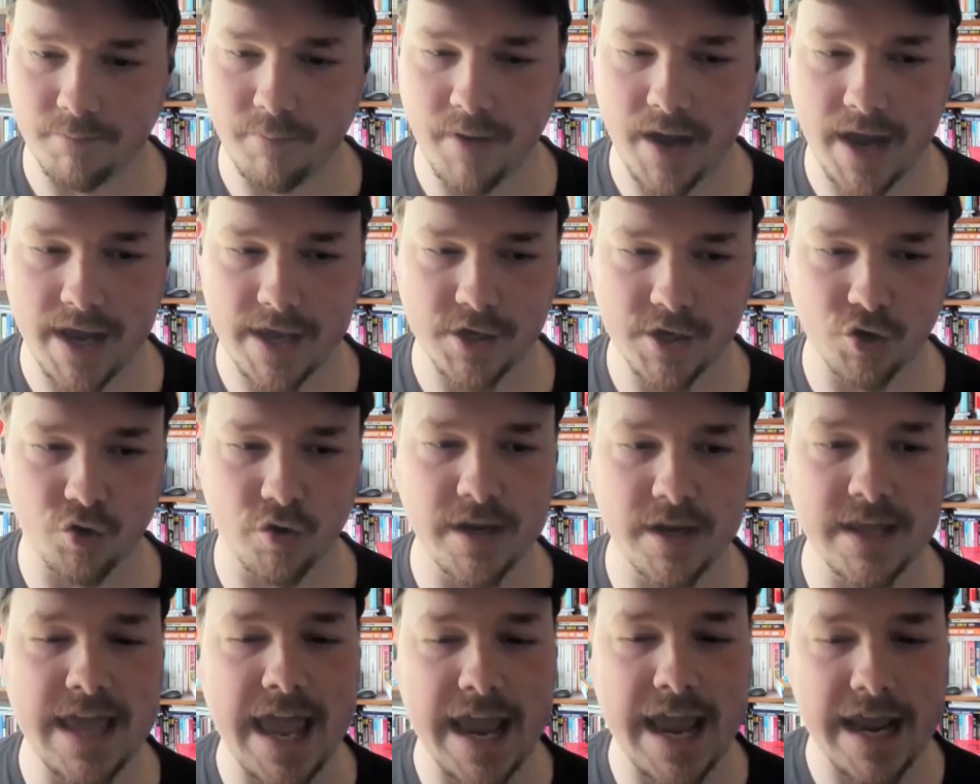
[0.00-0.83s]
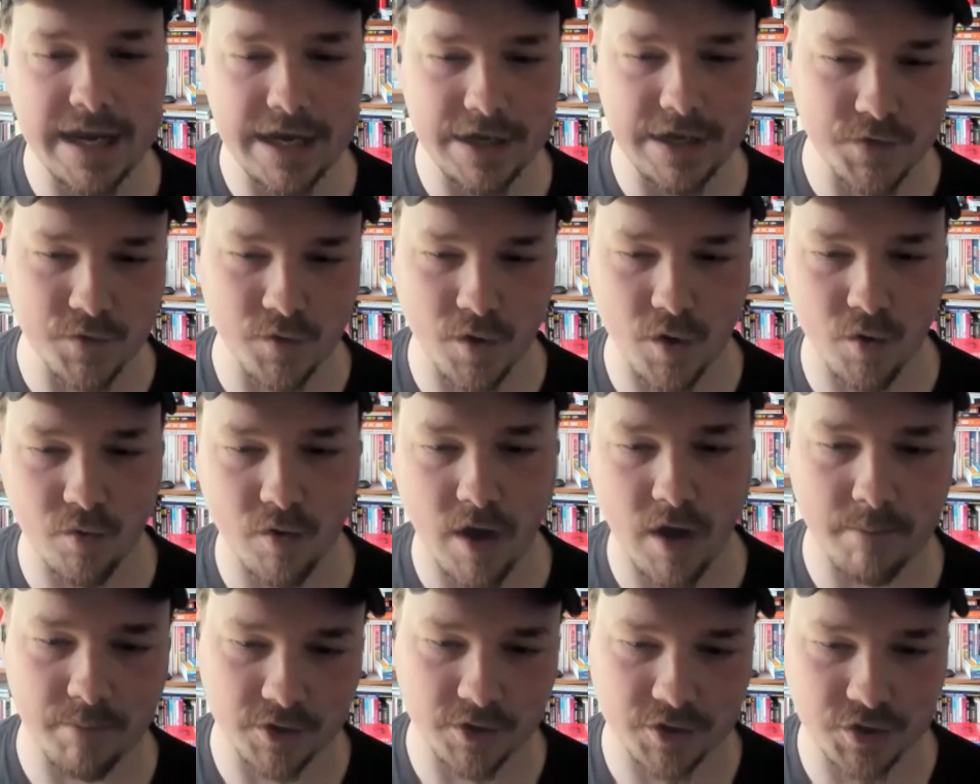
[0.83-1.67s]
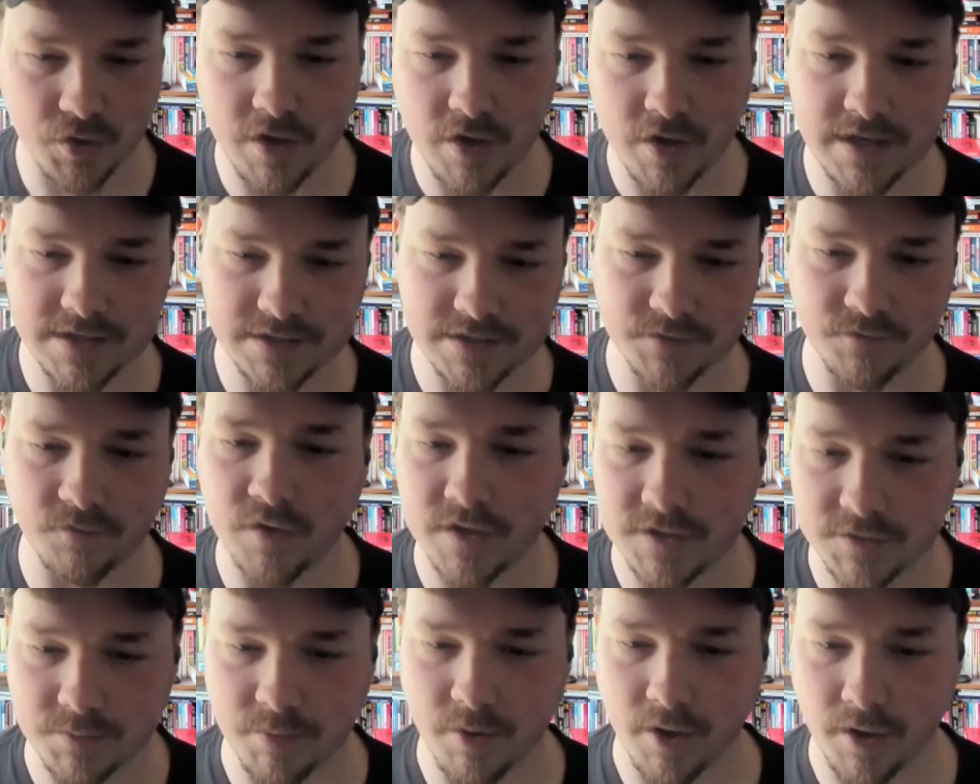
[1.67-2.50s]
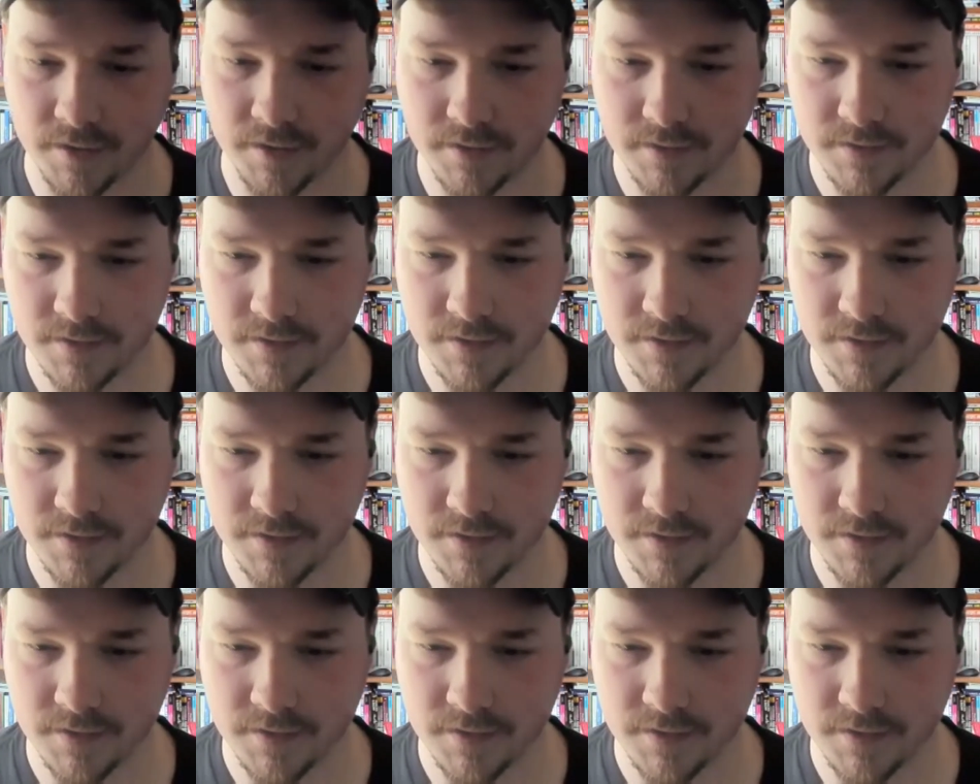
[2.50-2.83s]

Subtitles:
by creating their own opportunities in free sparring.